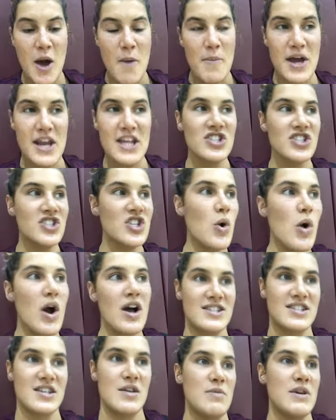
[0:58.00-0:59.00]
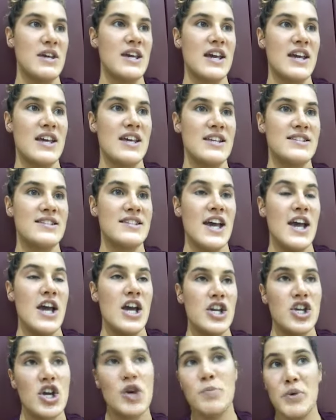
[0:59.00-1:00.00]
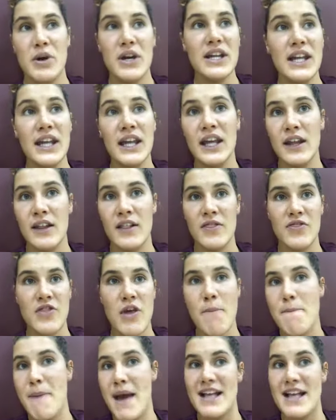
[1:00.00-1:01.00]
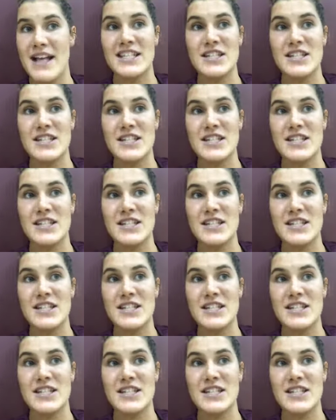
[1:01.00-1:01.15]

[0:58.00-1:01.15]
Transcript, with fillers: But it's so awesome because you're bringing the best